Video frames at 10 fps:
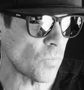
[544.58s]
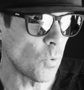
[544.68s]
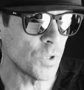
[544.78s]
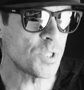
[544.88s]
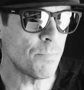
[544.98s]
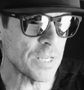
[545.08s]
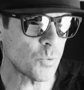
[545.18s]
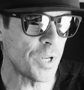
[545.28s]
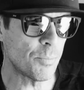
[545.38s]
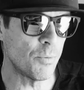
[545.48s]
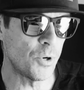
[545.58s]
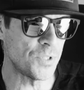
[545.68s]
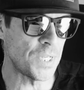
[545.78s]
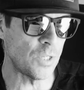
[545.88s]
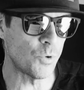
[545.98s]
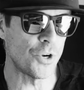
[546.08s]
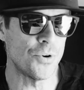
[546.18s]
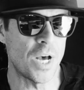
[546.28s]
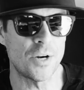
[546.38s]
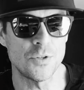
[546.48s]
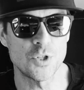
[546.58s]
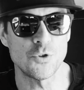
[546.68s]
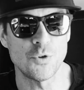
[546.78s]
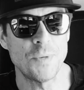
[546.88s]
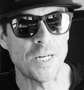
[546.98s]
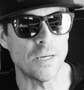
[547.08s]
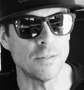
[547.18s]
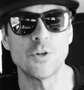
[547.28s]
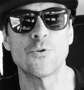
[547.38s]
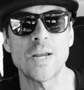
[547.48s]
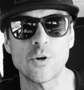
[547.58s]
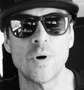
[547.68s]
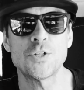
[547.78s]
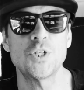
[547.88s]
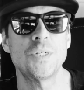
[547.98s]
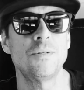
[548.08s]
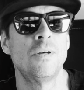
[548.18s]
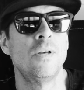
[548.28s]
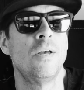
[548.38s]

What's the best way to promote a zine when you're not on social media? Great question.